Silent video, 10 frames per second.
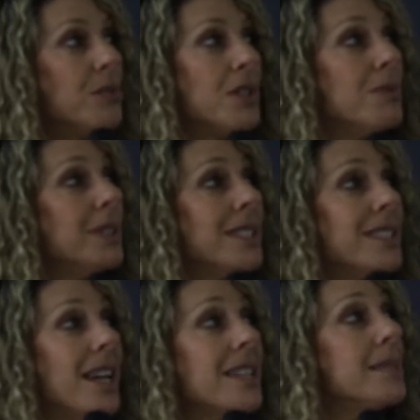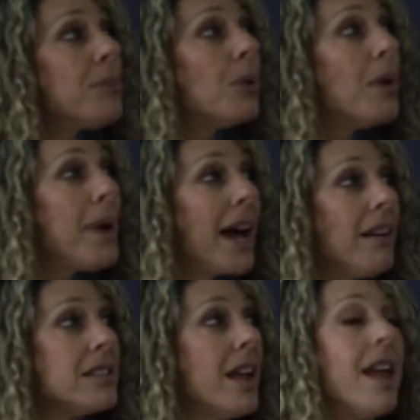which we'll discuss more
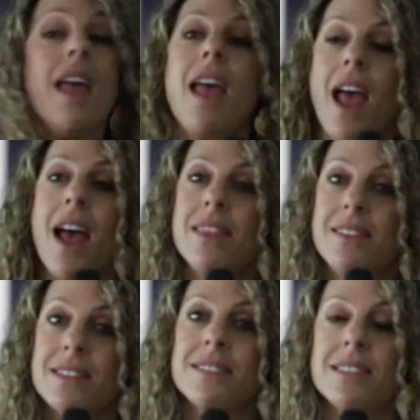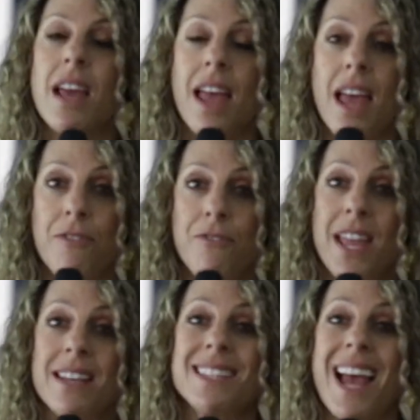about, and this
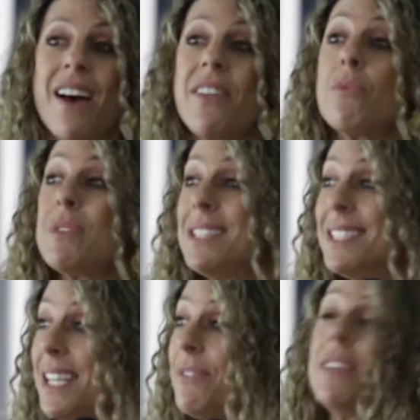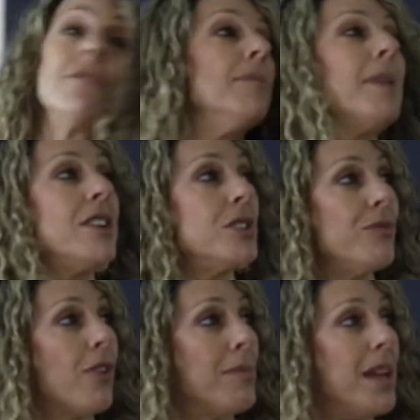affects how they receive information
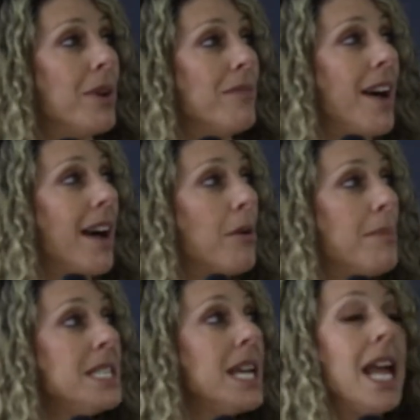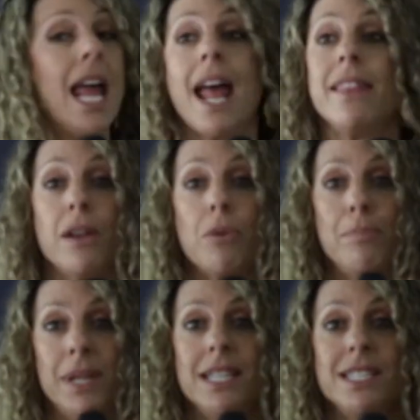from their environment and their
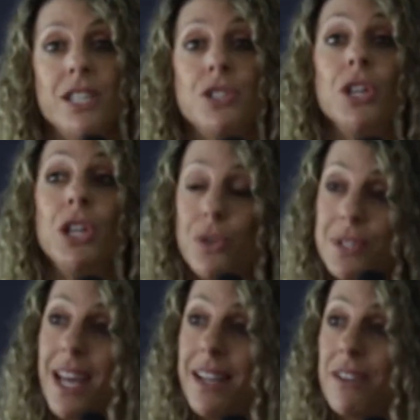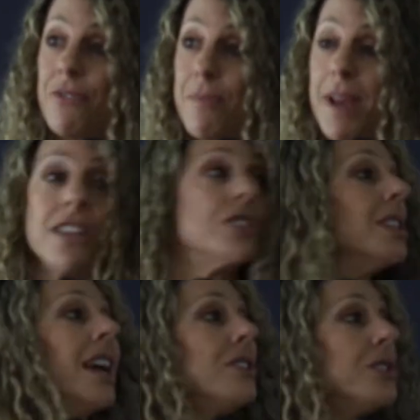ability to use that
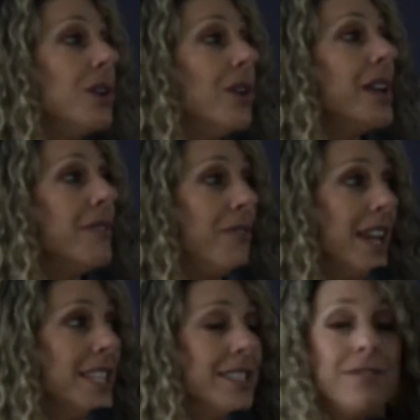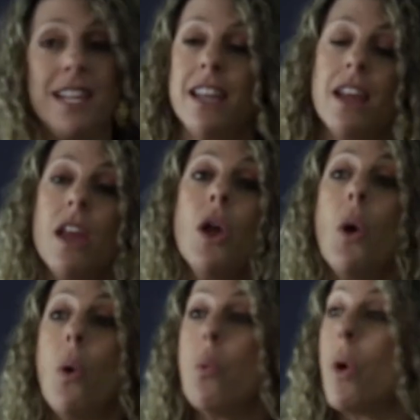information and to learn effectively.
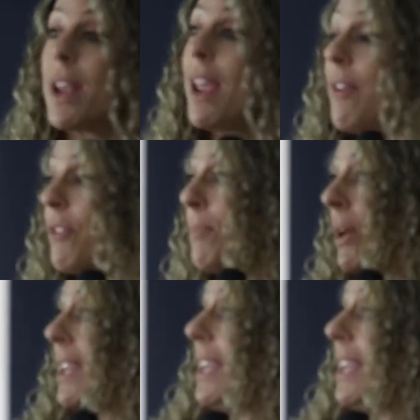What everybody